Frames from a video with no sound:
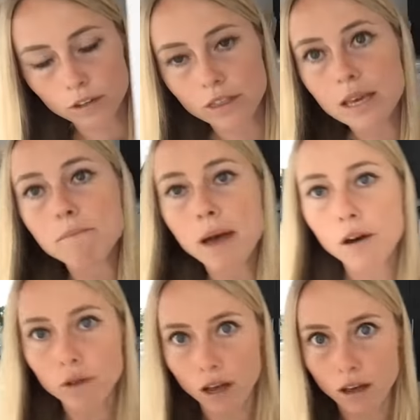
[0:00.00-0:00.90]
the
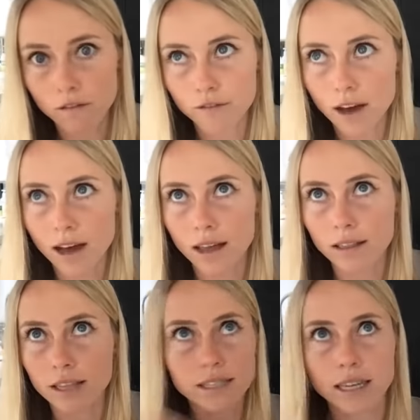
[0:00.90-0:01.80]
amount of uh,
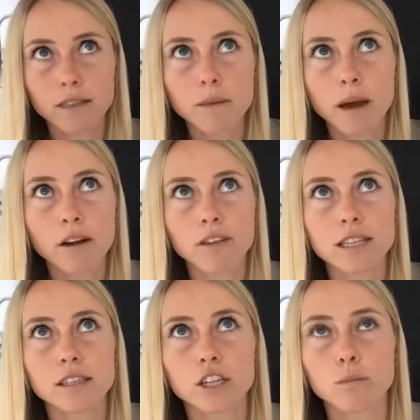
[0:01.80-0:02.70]
let's say the amount of
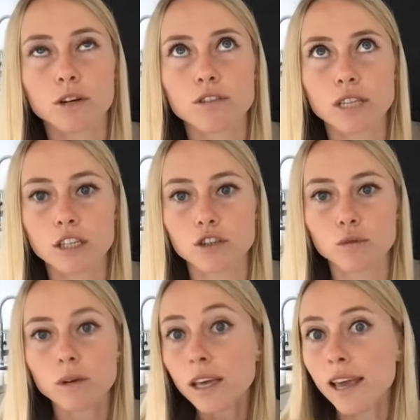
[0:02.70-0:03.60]
insulin you're producing to